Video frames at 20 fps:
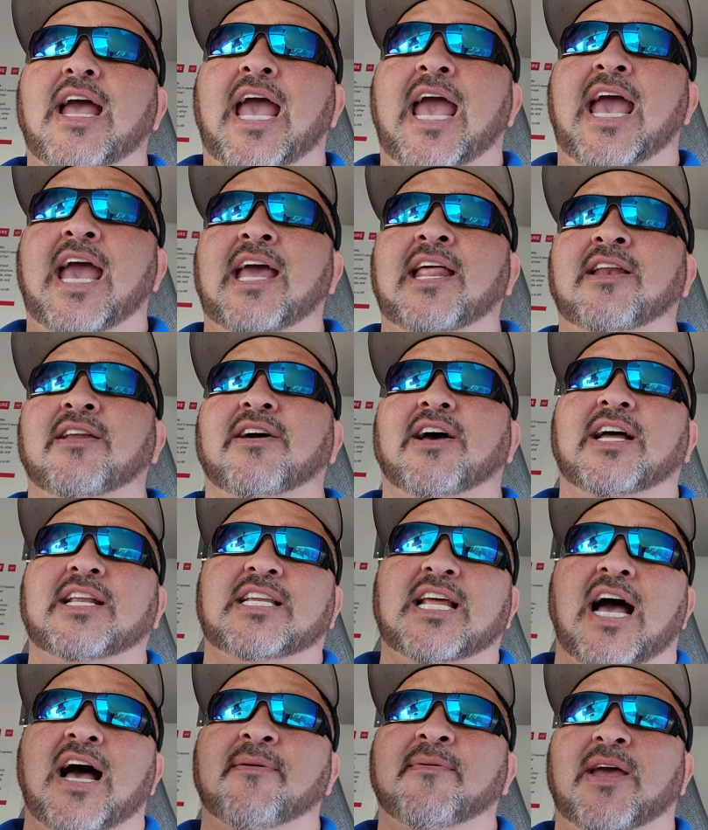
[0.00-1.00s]

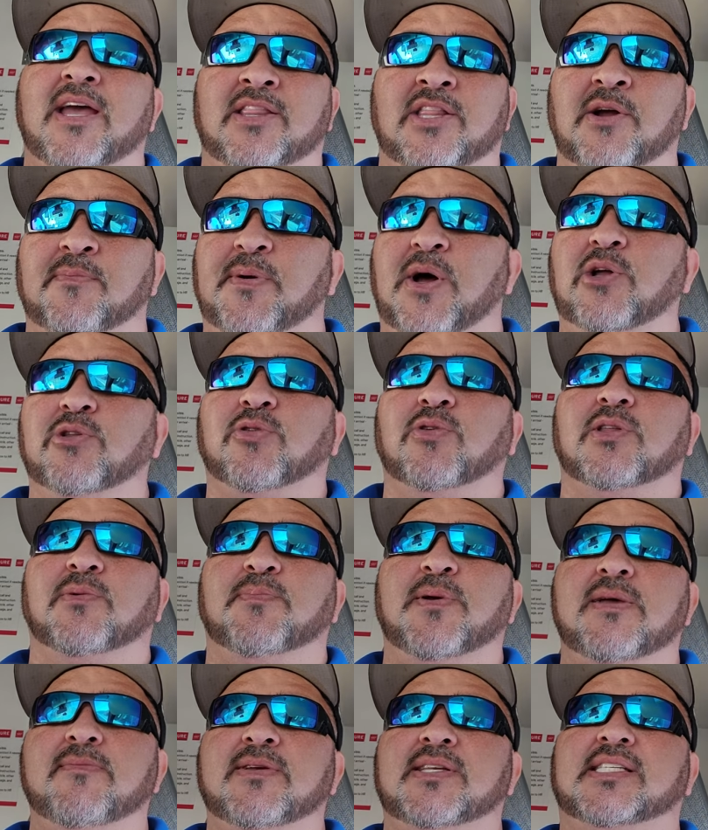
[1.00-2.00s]
and they're both with the
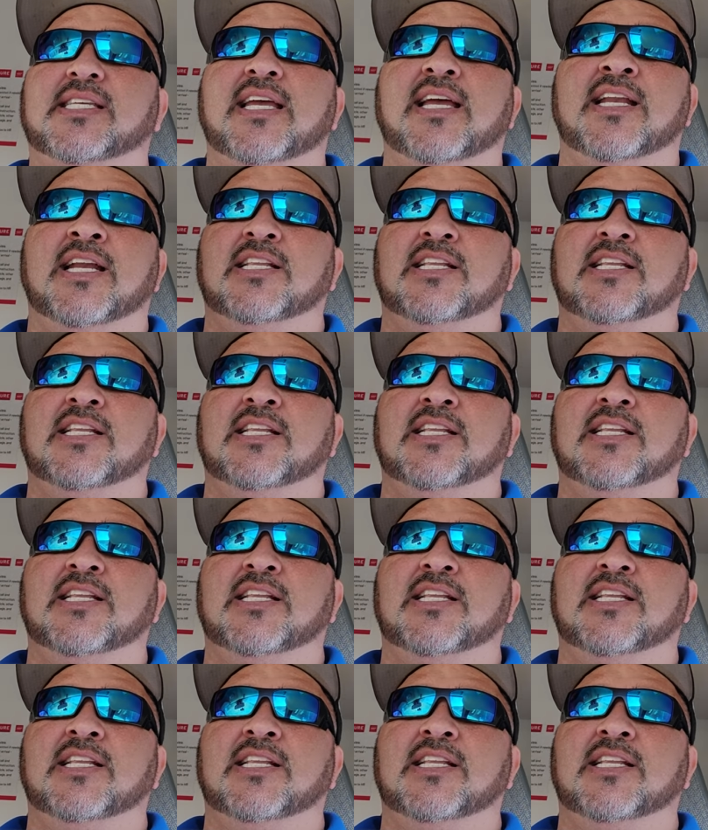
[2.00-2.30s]
PBC,